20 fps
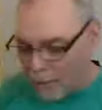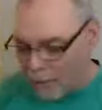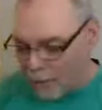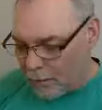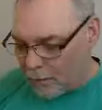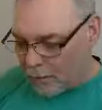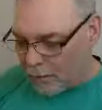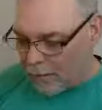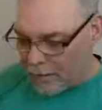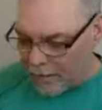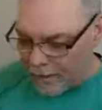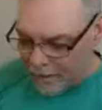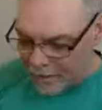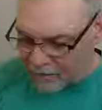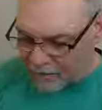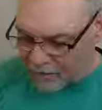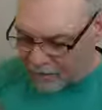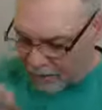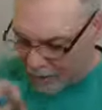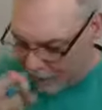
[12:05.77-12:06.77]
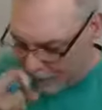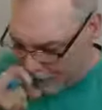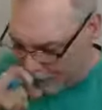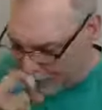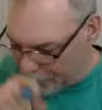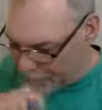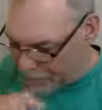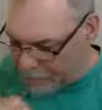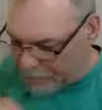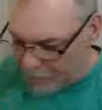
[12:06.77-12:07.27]
Okay, the next thing
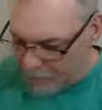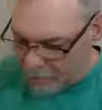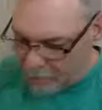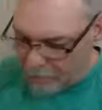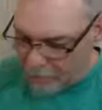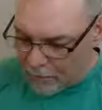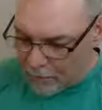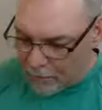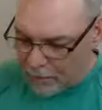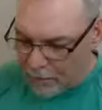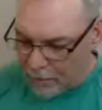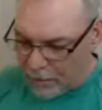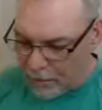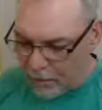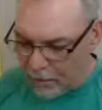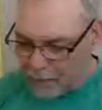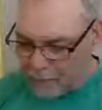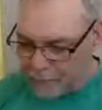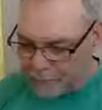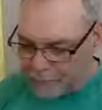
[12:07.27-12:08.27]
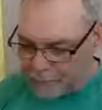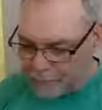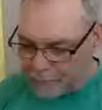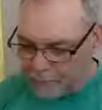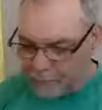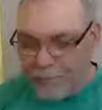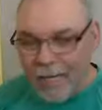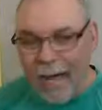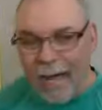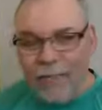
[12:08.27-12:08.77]
is
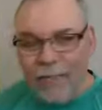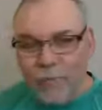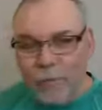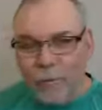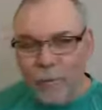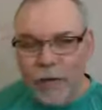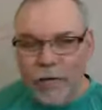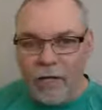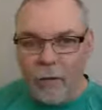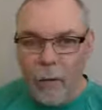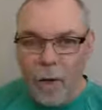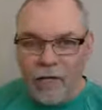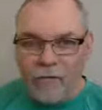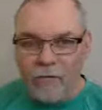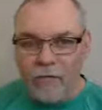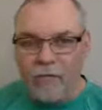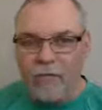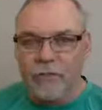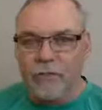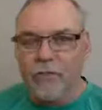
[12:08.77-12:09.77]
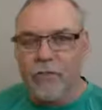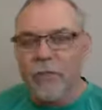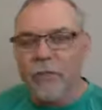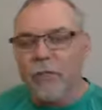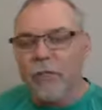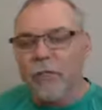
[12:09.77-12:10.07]
ask the right questions.